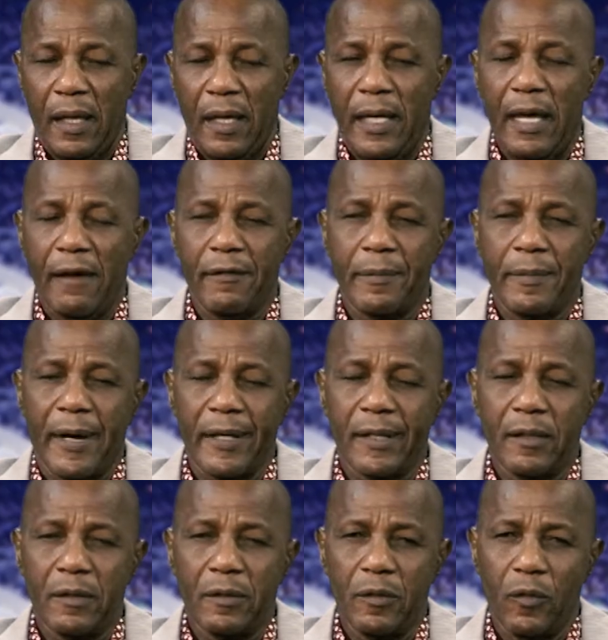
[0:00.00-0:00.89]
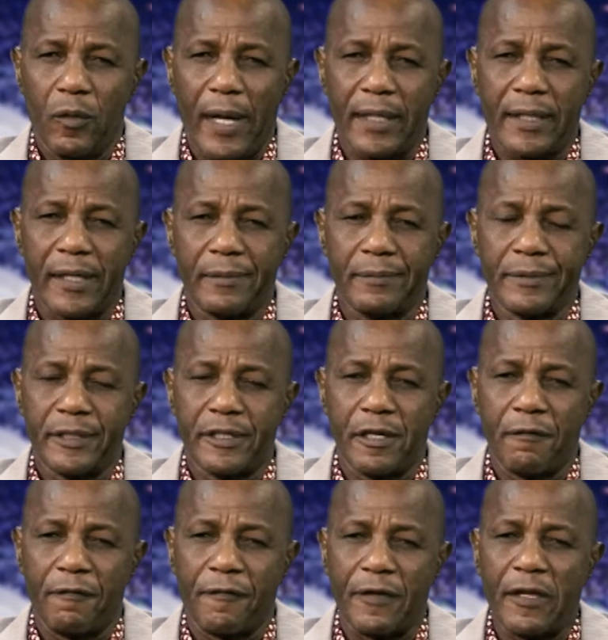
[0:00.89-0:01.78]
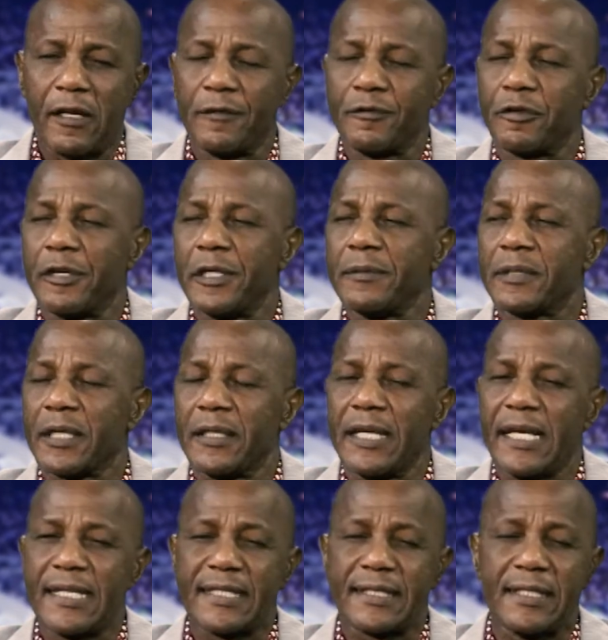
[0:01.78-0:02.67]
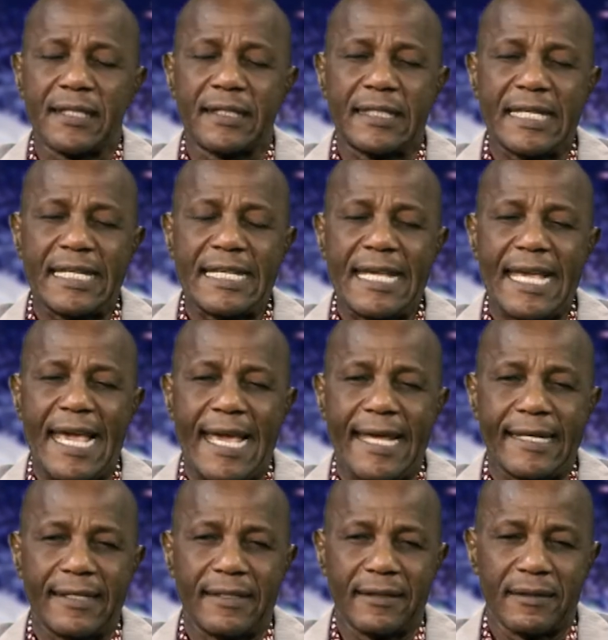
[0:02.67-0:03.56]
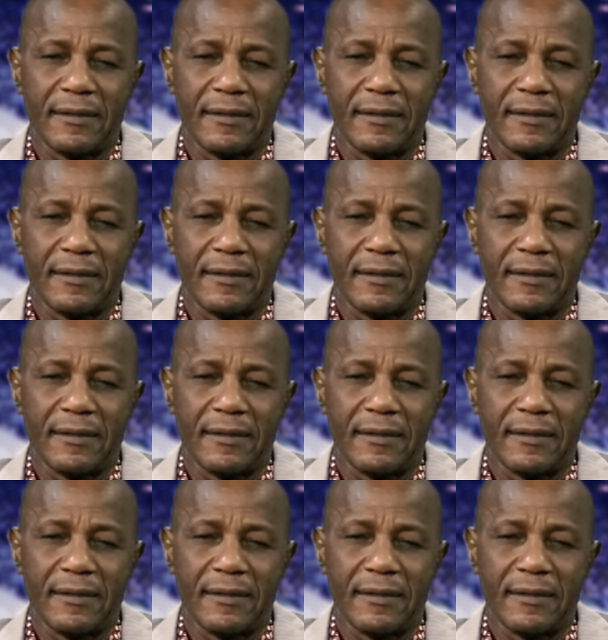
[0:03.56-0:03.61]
Hey everybody, welcome to Field of Dreams on ACTN.